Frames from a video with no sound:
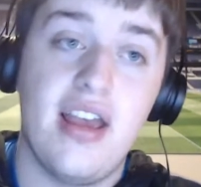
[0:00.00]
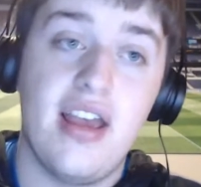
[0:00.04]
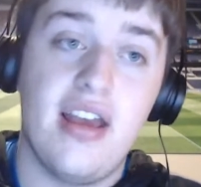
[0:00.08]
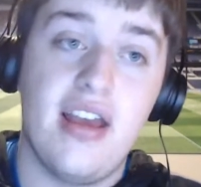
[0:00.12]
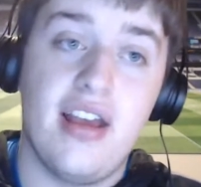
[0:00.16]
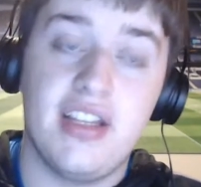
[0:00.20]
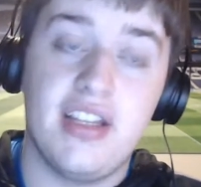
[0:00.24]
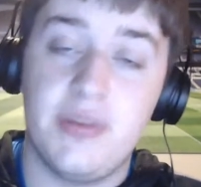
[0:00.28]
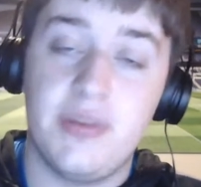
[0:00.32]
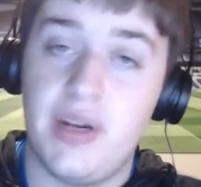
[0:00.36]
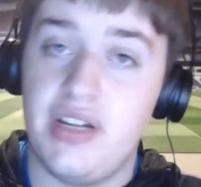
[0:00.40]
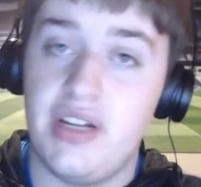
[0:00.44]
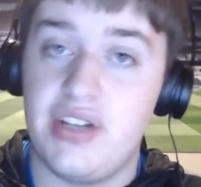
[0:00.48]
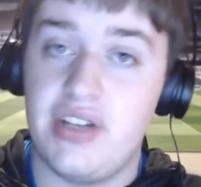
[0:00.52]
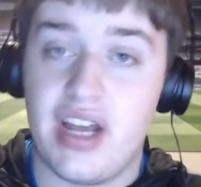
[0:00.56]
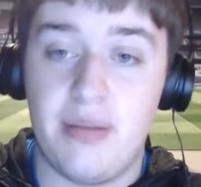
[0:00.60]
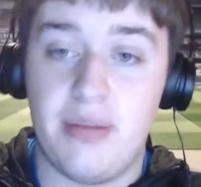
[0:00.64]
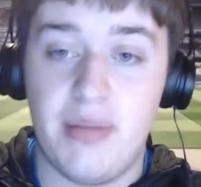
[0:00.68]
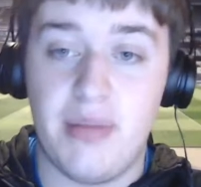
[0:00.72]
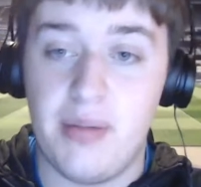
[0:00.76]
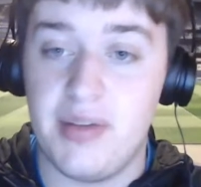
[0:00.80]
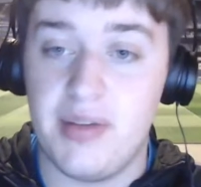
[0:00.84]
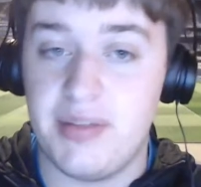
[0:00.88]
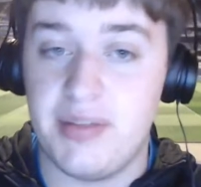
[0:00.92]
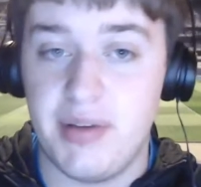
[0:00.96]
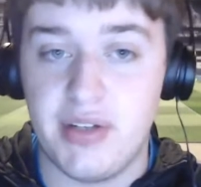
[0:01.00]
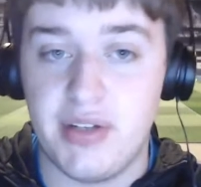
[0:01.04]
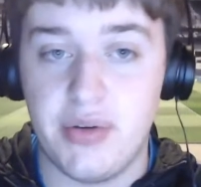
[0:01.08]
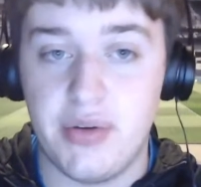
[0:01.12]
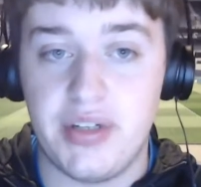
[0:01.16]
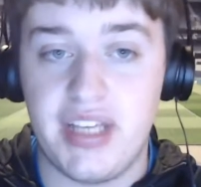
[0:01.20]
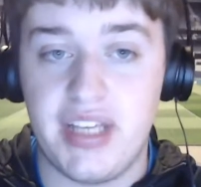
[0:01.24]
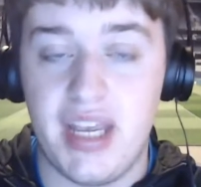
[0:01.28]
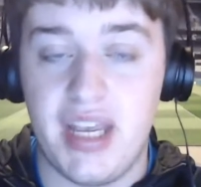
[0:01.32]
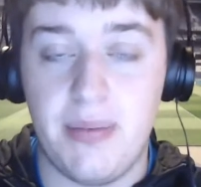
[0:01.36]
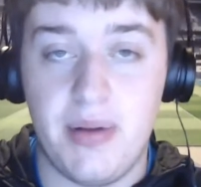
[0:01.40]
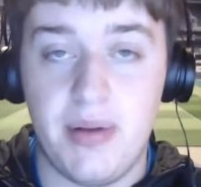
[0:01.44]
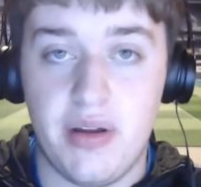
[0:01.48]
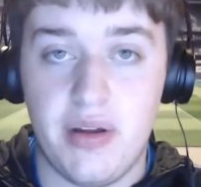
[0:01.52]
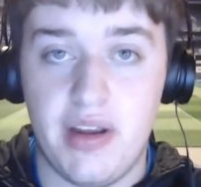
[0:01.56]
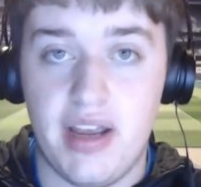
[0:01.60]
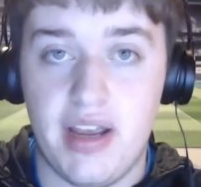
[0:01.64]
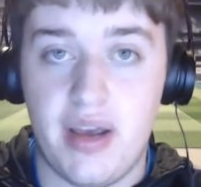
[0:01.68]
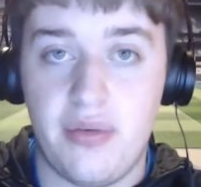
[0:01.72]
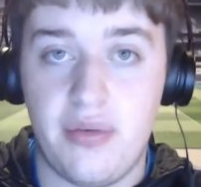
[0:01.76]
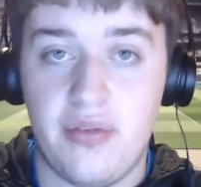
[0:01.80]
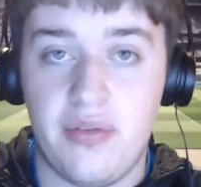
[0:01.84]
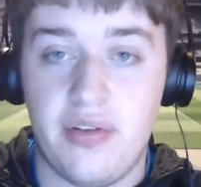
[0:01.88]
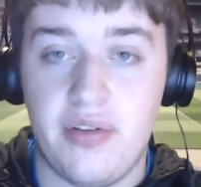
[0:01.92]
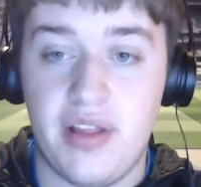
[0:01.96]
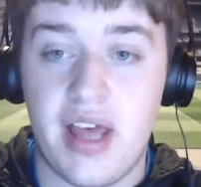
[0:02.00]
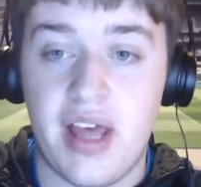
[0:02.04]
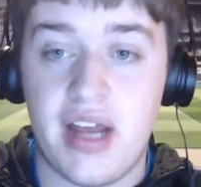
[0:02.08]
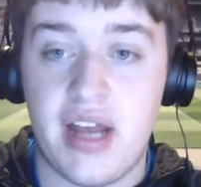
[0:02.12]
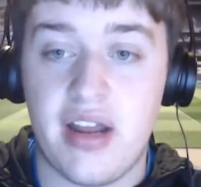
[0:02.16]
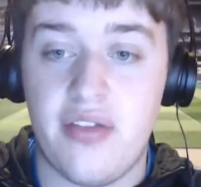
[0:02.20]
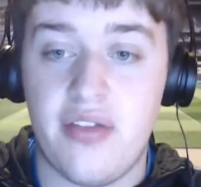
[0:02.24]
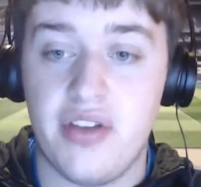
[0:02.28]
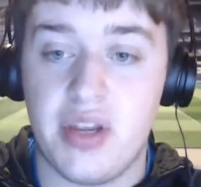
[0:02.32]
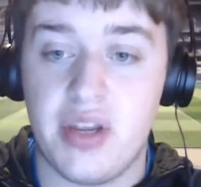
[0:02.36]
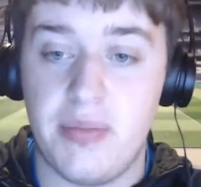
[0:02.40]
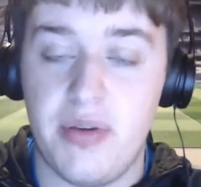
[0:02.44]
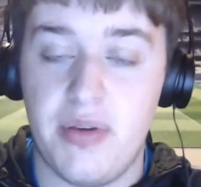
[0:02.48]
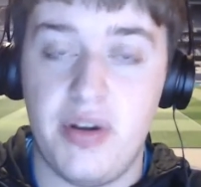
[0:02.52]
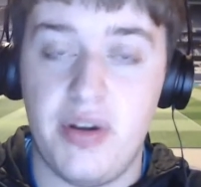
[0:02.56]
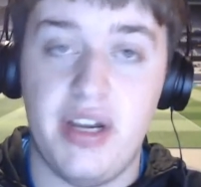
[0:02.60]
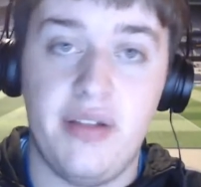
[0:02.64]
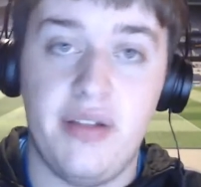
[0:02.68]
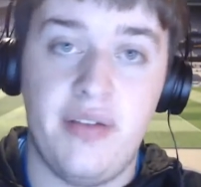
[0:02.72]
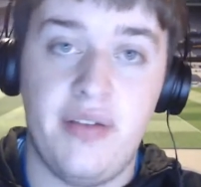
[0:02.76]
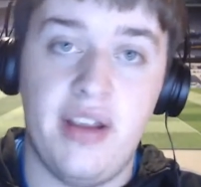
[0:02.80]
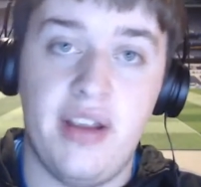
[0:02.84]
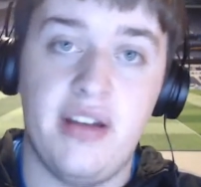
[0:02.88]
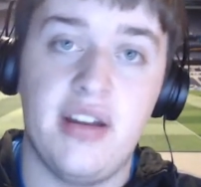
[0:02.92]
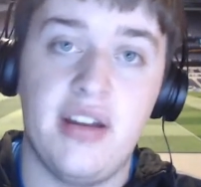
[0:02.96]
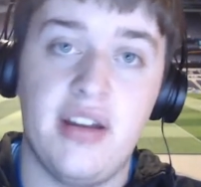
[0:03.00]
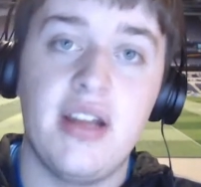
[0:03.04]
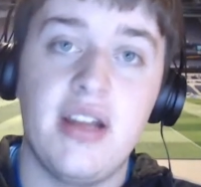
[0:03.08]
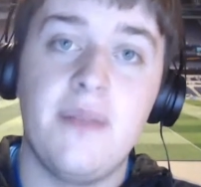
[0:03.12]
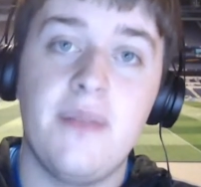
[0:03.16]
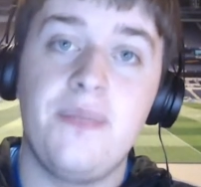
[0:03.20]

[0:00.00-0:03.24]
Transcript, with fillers: Uh, so any channel members, make sure to keep an eye out for that on the community feed.